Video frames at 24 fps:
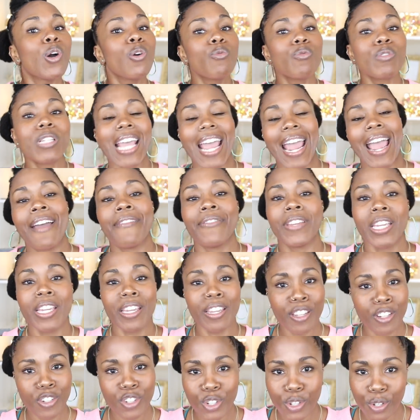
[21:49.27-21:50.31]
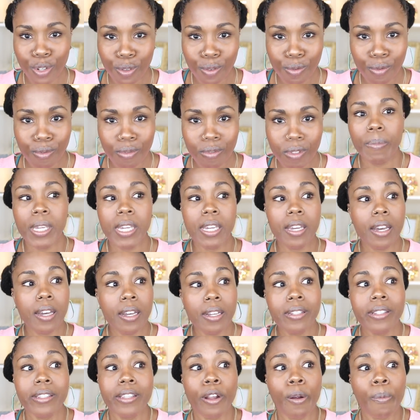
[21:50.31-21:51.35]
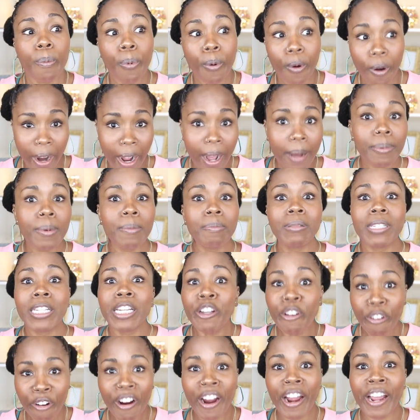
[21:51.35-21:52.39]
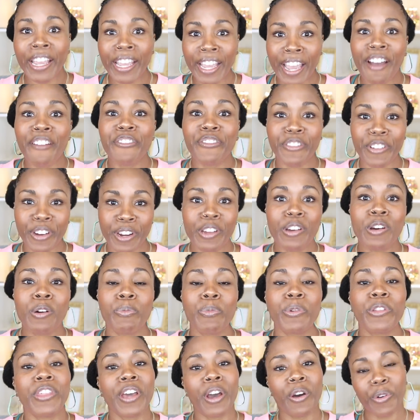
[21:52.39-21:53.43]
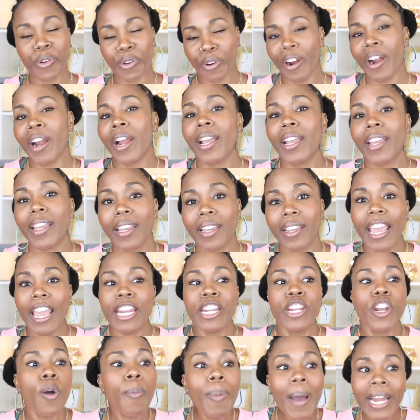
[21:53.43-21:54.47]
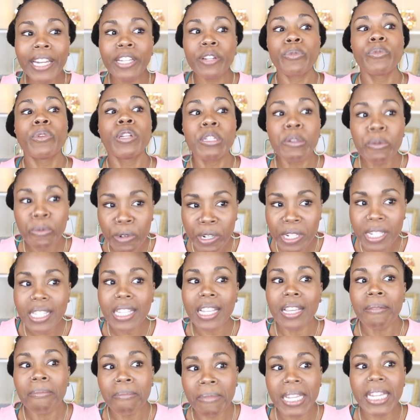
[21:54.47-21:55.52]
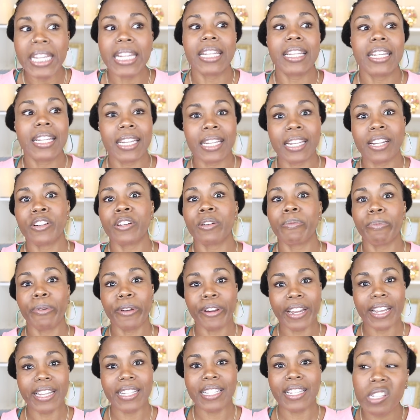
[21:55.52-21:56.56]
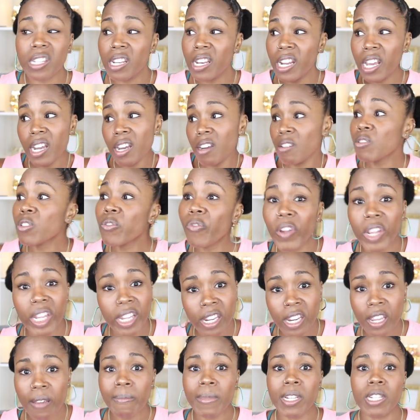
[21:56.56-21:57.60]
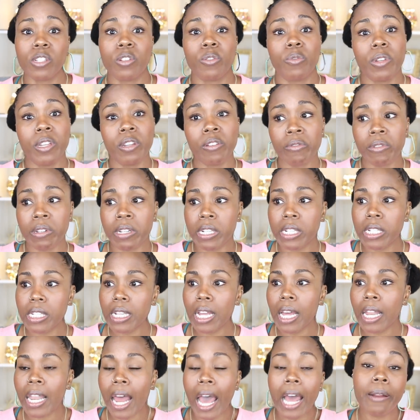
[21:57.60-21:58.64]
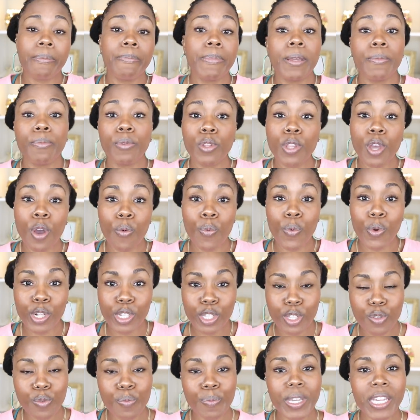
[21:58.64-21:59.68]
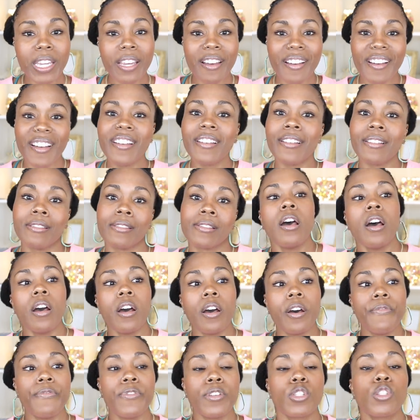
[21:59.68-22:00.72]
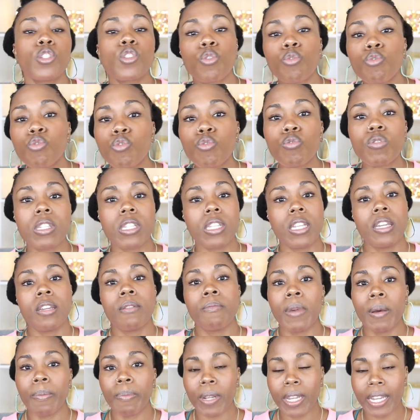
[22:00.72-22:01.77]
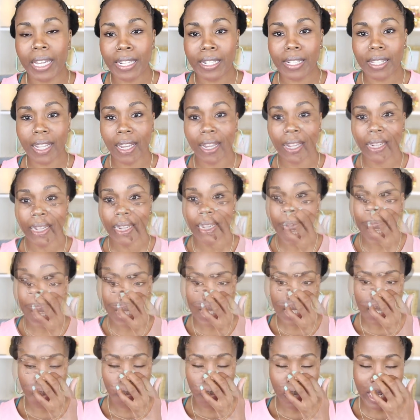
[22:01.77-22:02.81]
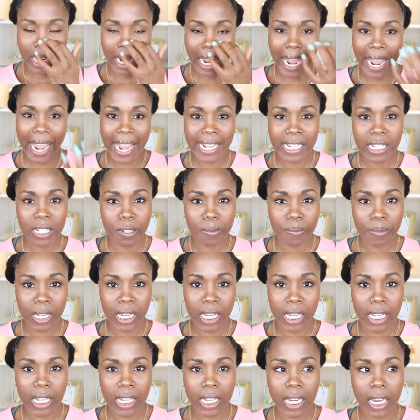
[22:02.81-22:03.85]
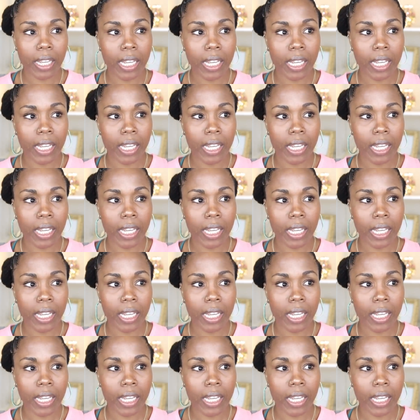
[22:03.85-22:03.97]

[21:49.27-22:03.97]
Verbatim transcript: who's having issues because they're probably probably crying out for help without crying. And nobody really wants to admit that they're depressed. And that goes for any mental illness. A lot of people don't want to because of the social stigma placed on it. I think someone asked me